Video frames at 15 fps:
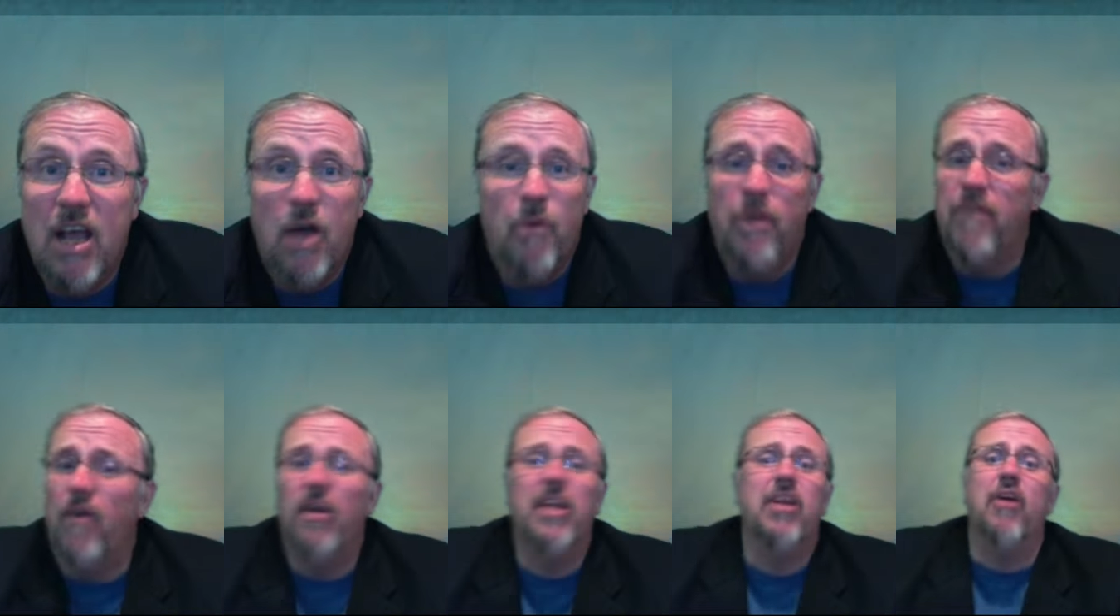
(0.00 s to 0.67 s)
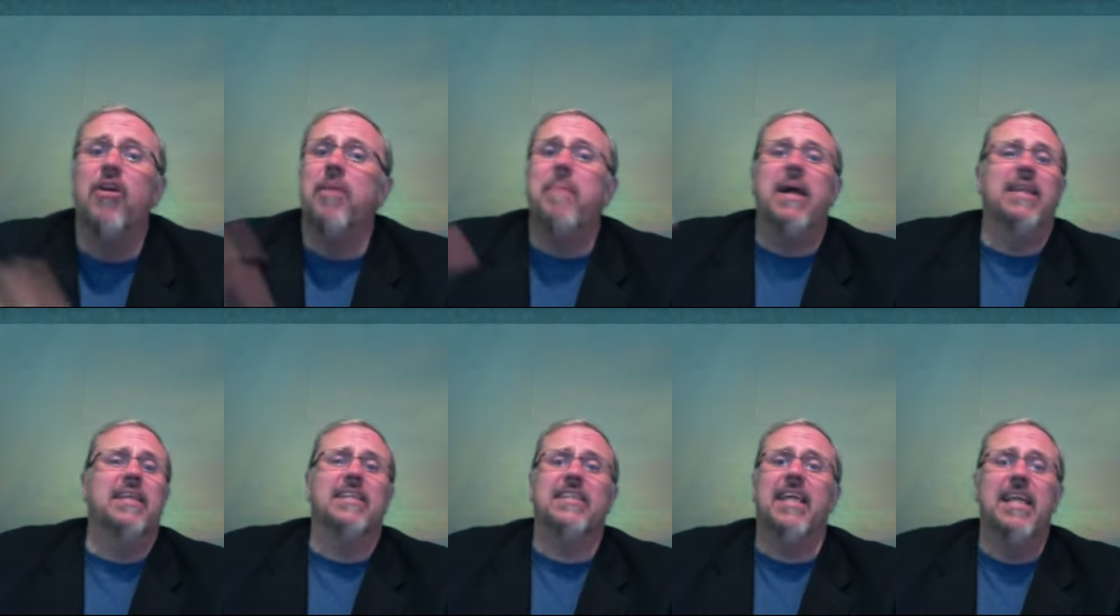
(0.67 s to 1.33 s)
We've only known about
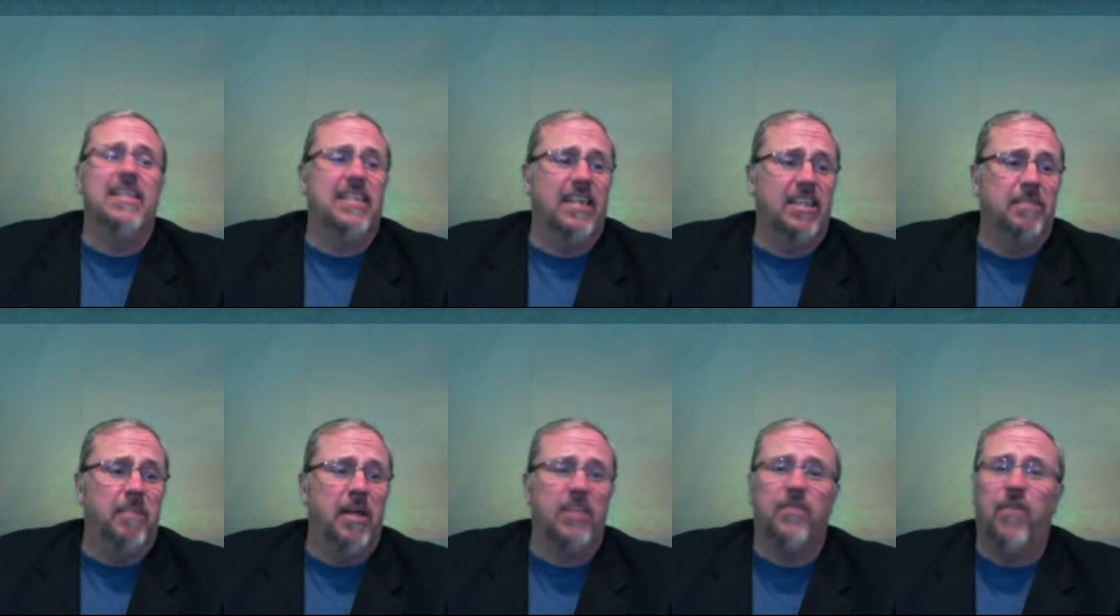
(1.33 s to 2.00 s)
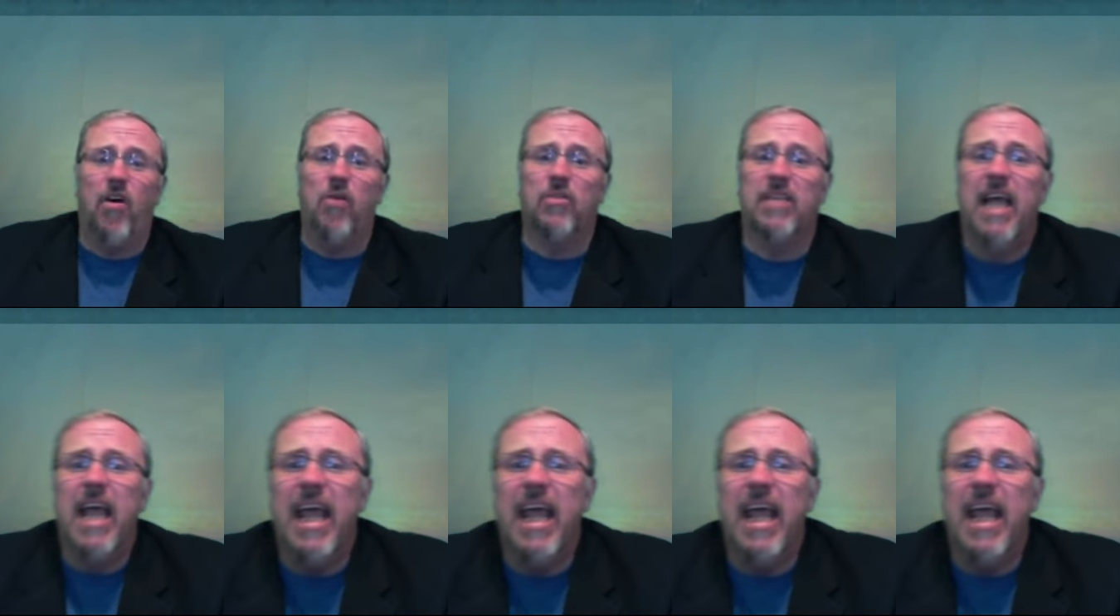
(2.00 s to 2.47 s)
this thing six months, folks.